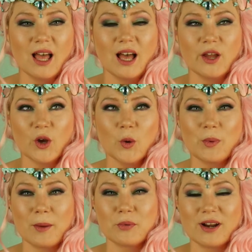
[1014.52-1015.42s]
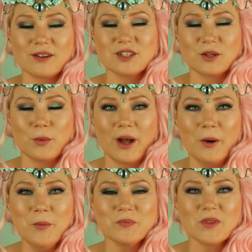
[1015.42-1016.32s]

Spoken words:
I hope I pronounced it well.